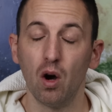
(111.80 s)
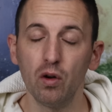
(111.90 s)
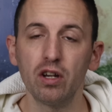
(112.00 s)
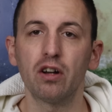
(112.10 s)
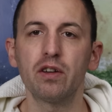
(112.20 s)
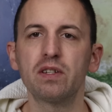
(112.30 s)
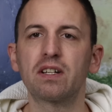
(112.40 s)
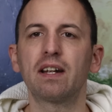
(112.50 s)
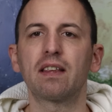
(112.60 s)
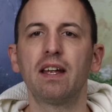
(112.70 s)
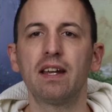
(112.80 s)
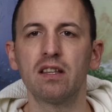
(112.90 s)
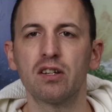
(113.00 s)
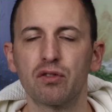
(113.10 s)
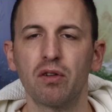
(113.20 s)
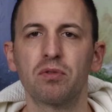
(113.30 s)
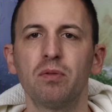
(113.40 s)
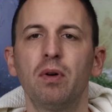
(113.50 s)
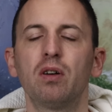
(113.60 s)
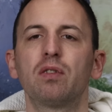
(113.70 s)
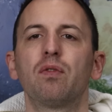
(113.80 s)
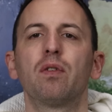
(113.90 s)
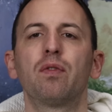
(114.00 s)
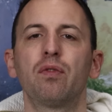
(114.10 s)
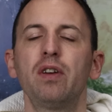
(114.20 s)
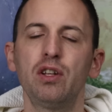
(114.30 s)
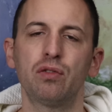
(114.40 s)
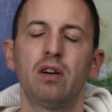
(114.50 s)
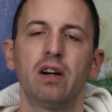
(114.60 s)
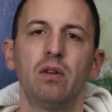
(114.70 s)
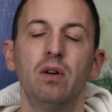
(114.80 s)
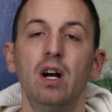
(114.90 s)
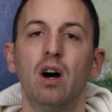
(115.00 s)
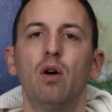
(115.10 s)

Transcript: All you gotta do is click the link in the description box for a free trial